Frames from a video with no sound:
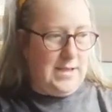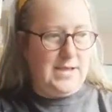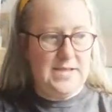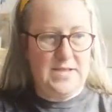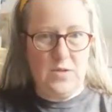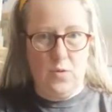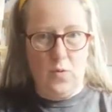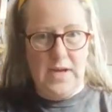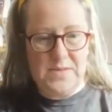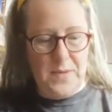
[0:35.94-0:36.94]
It's
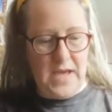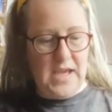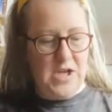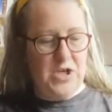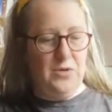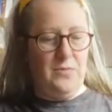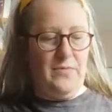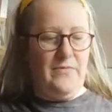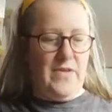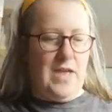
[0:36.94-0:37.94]
always packaged up
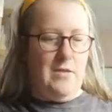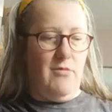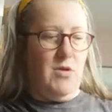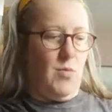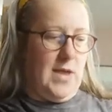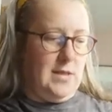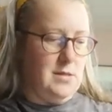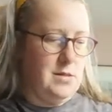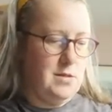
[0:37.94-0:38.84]
very well.